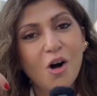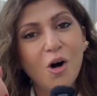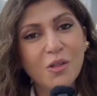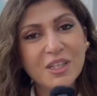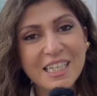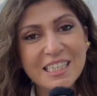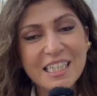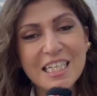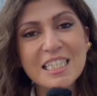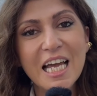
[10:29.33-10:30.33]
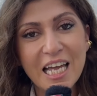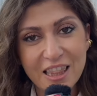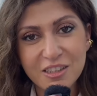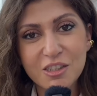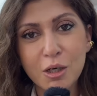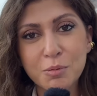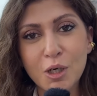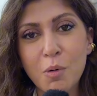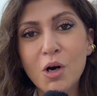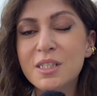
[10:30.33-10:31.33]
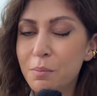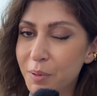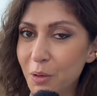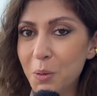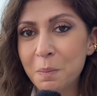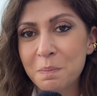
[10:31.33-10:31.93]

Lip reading: All the details in the description box below.